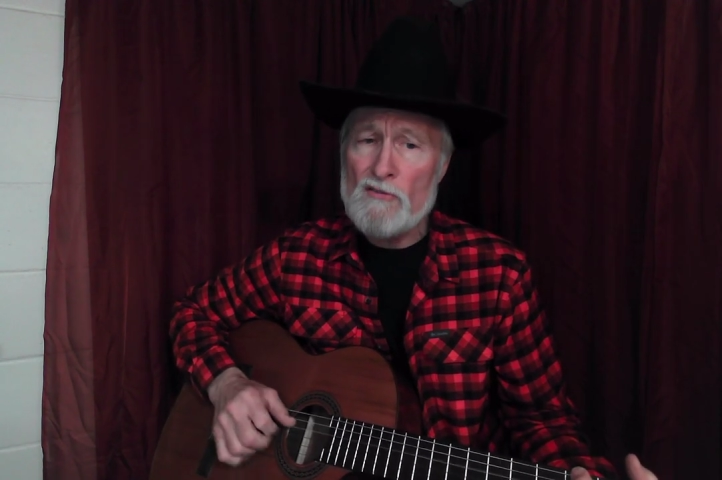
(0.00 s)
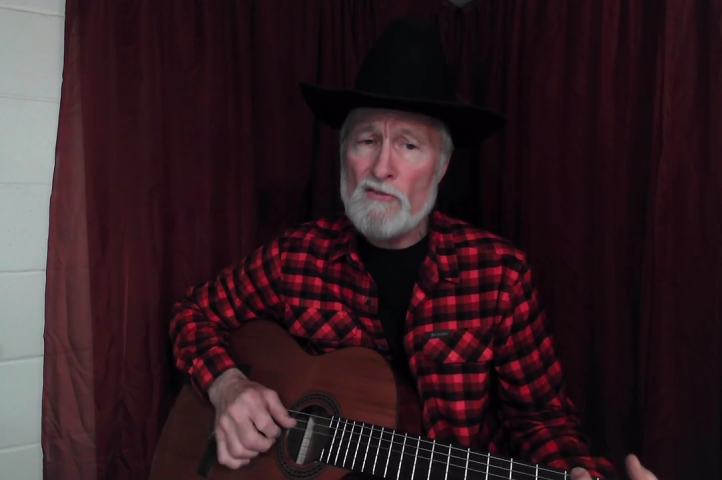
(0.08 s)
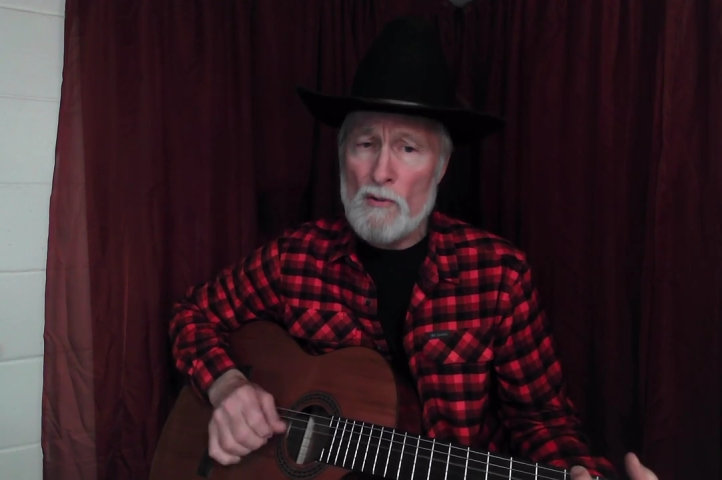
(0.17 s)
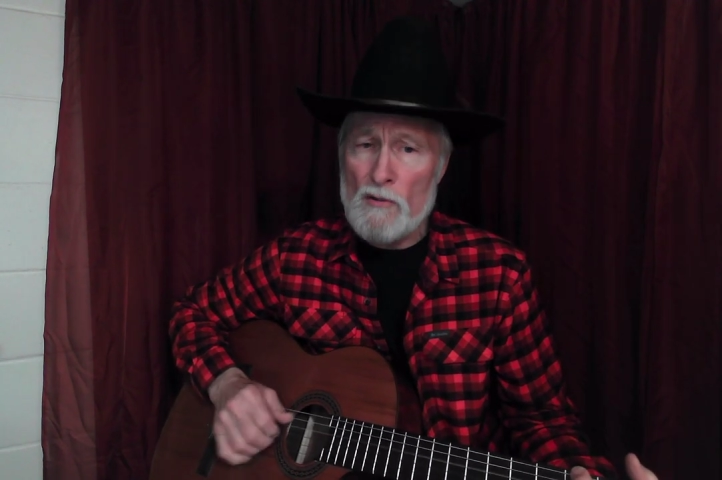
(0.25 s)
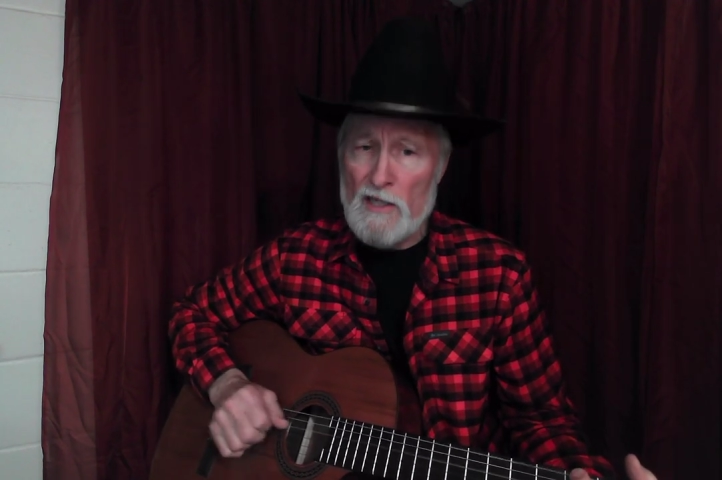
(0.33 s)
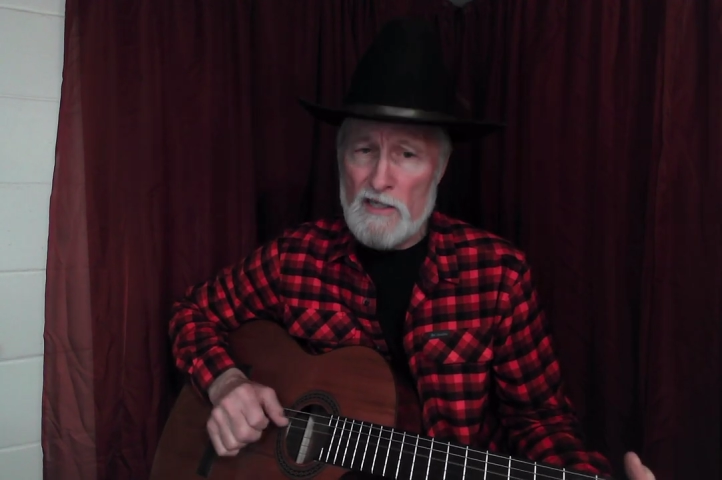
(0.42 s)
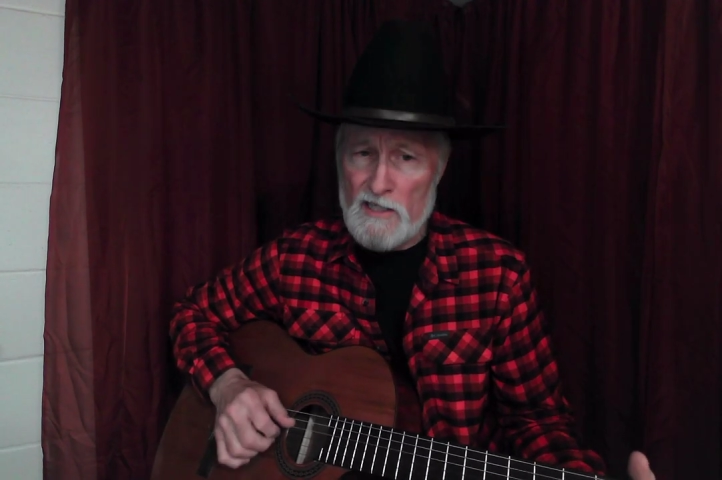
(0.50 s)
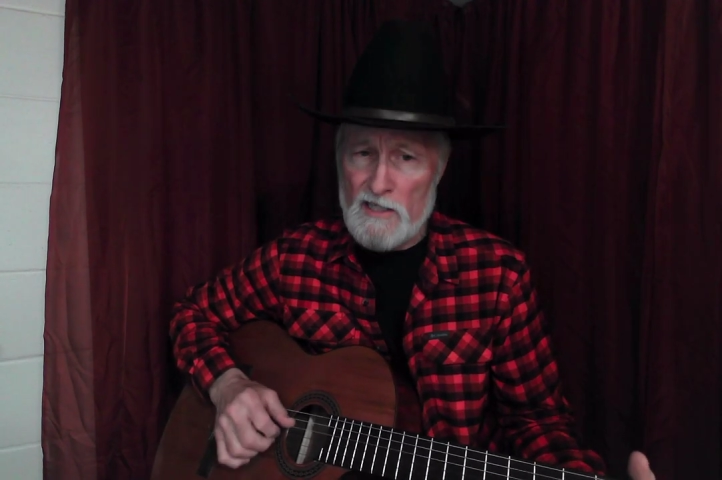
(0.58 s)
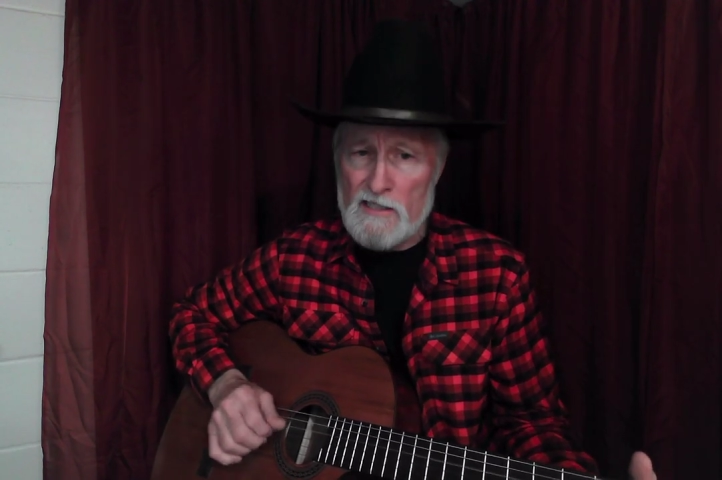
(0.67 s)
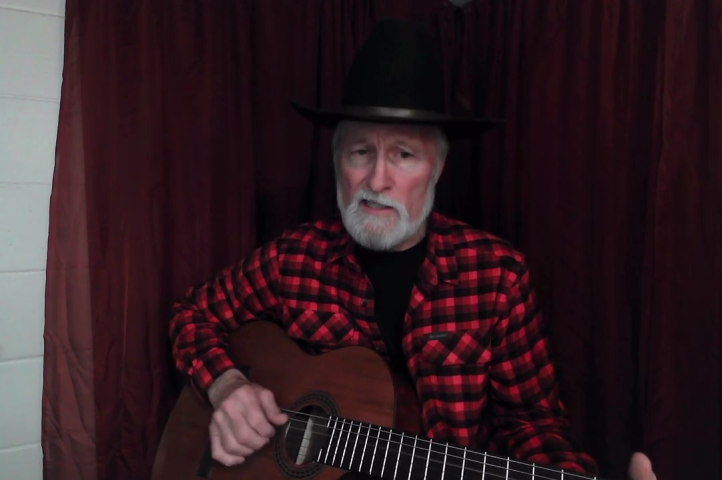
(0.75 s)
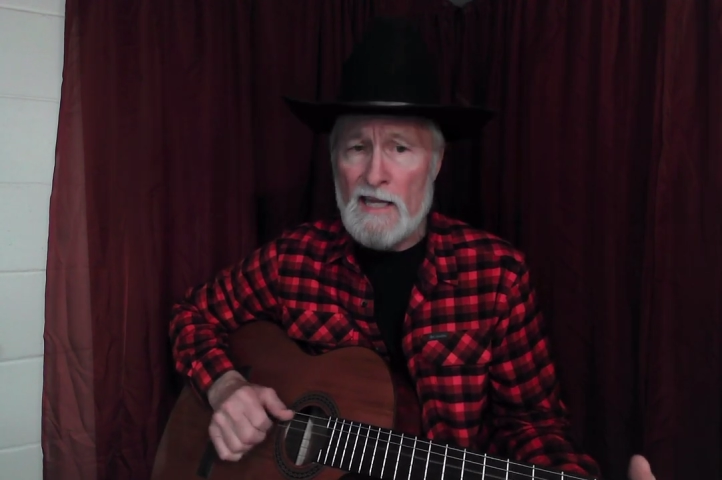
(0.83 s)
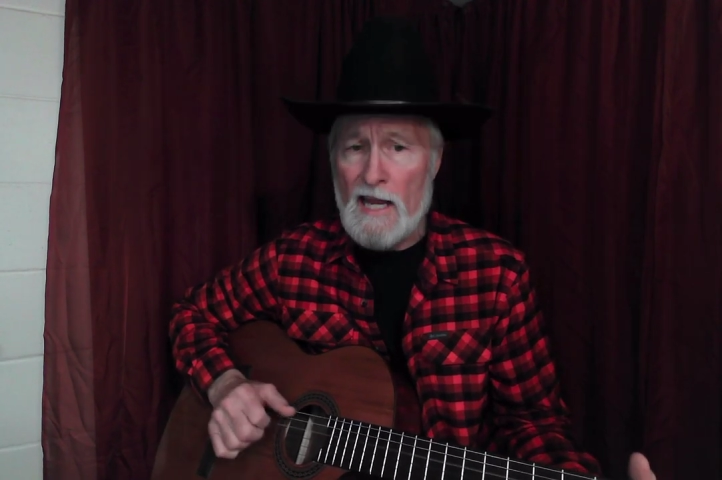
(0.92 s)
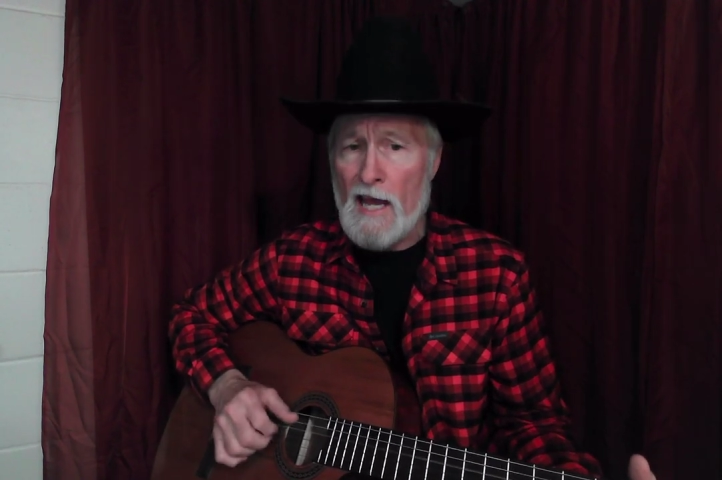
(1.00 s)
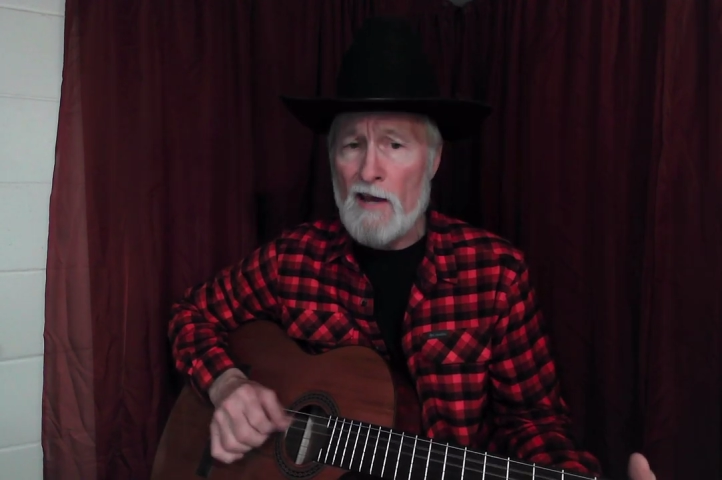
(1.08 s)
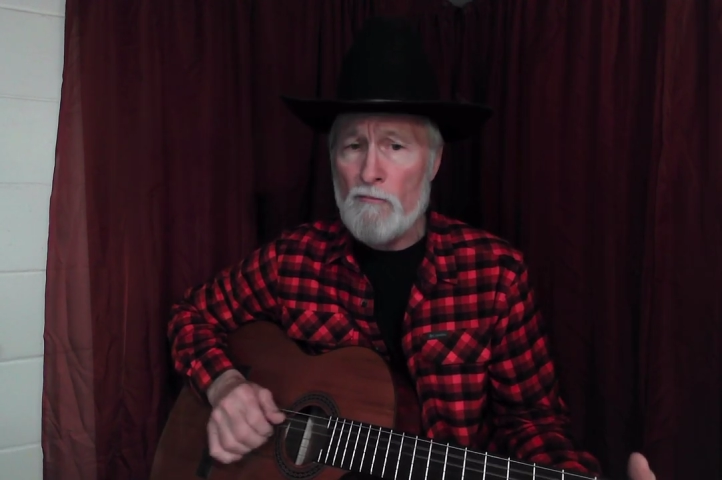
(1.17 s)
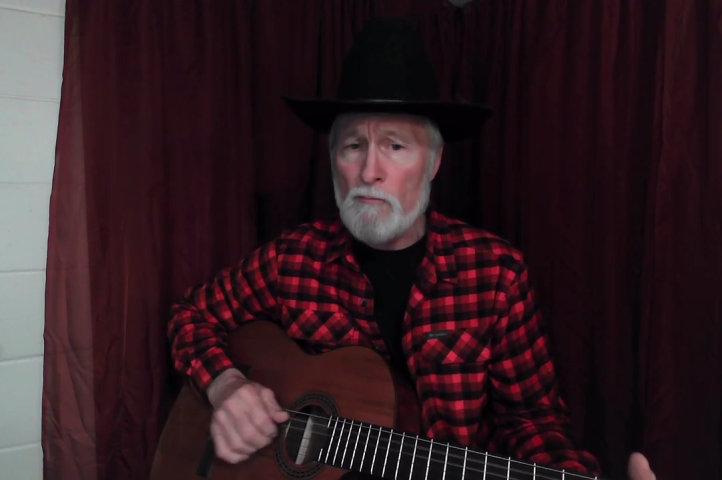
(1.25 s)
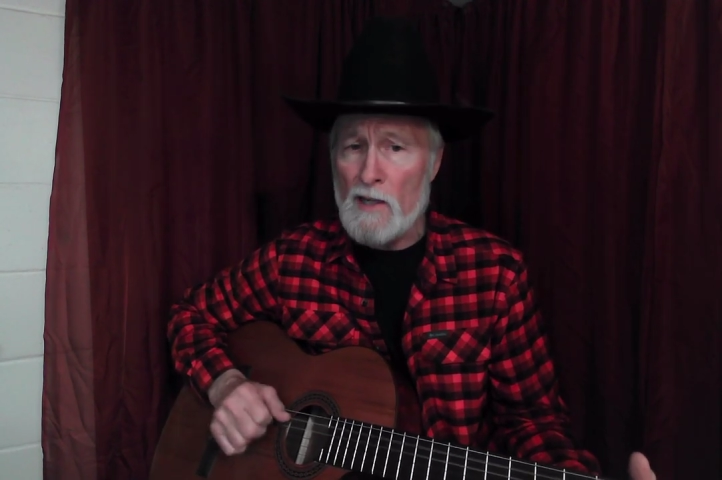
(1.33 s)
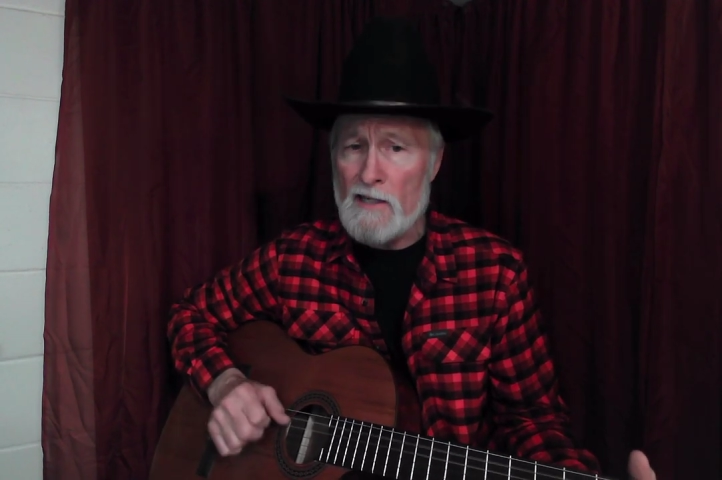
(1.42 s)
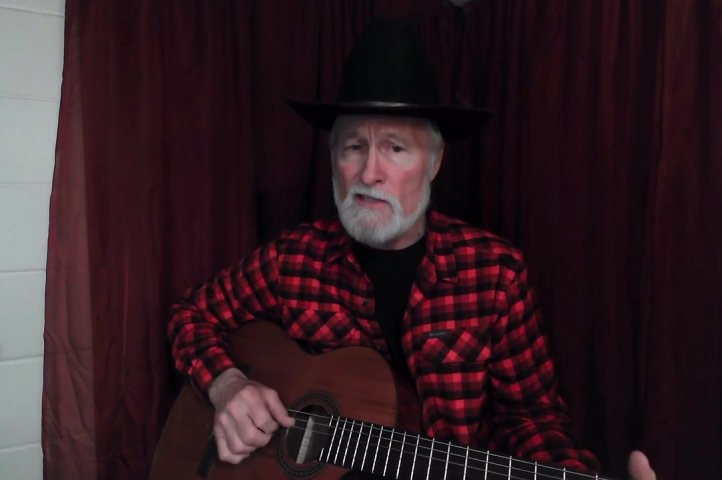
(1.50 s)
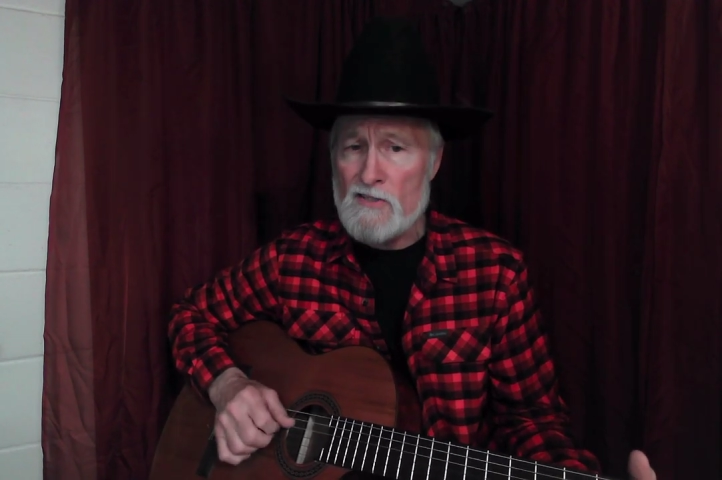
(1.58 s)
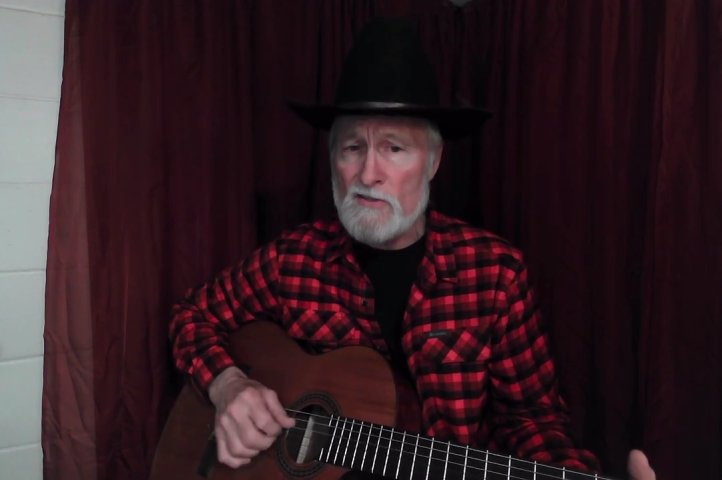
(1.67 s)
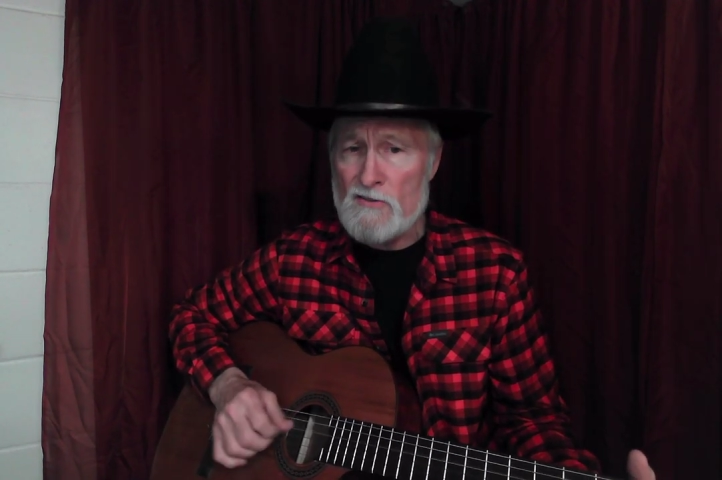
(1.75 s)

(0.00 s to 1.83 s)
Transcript: so that he'd get half-price